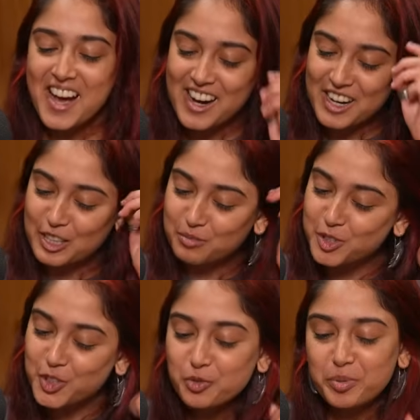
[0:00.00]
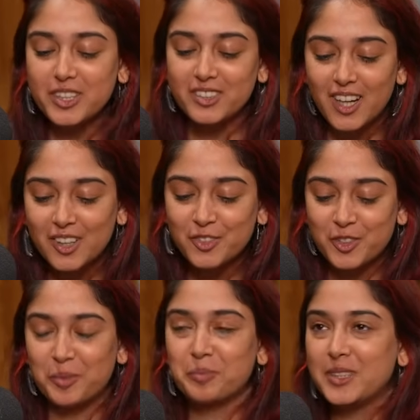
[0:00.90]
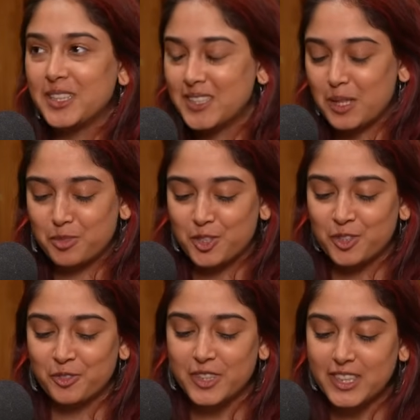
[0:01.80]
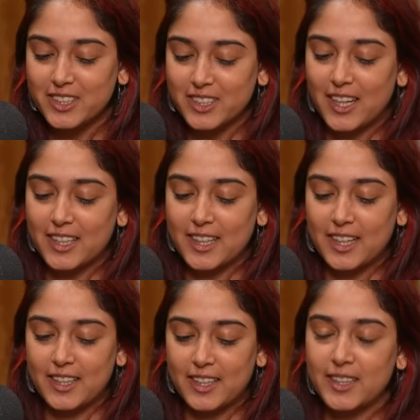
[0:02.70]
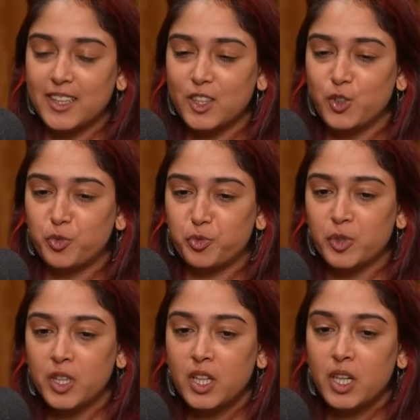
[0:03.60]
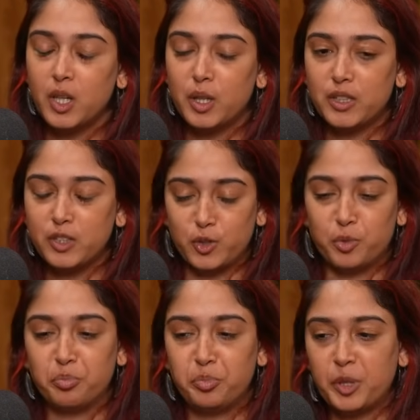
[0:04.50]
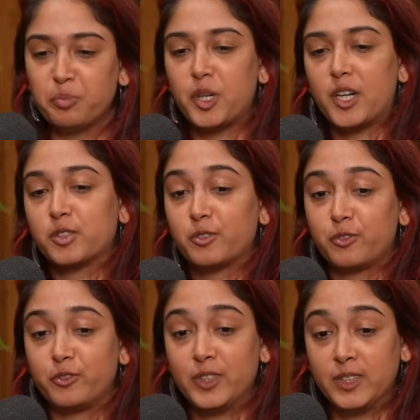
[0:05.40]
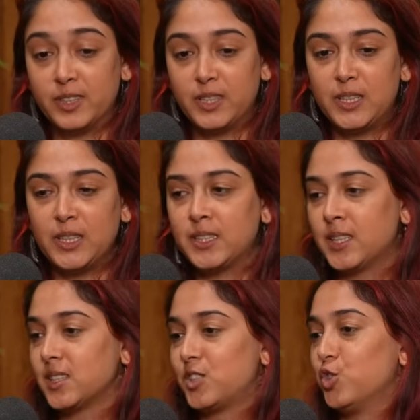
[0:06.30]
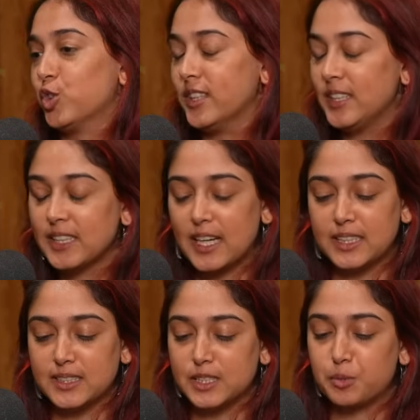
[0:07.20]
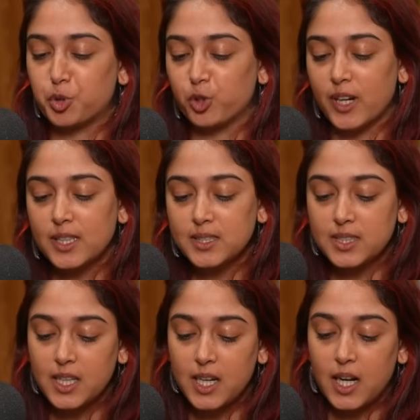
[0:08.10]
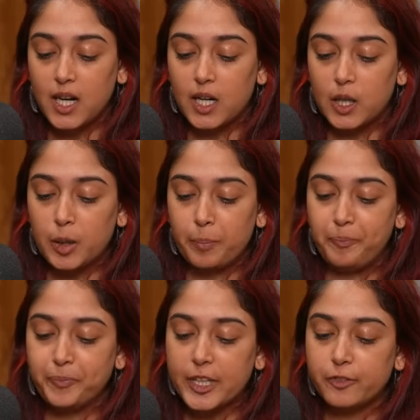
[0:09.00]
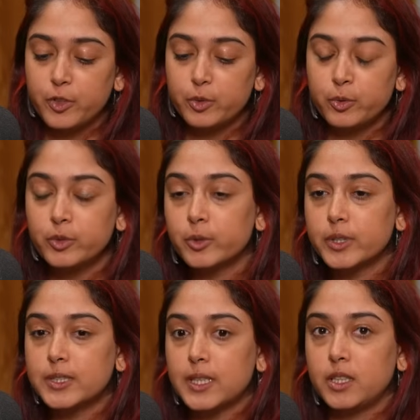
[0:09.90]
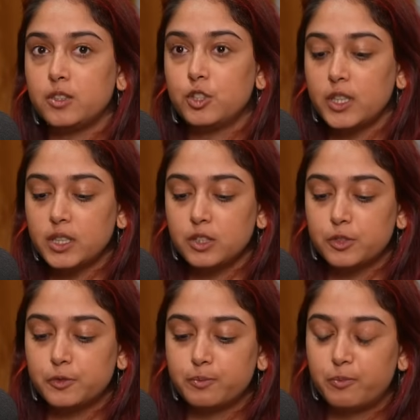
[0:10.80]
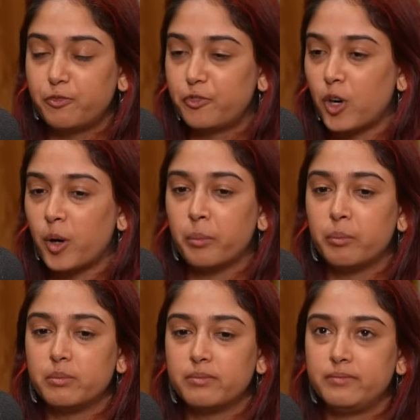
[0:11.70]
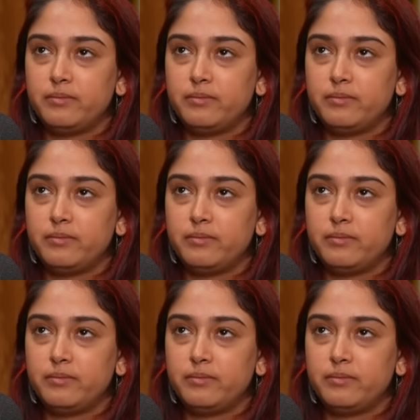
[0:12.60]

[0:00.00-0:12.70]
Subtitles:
So you've been around from the inception of the internet, and I think you've, been part of the internet's journey as it's progressed. Have you noticed any change from,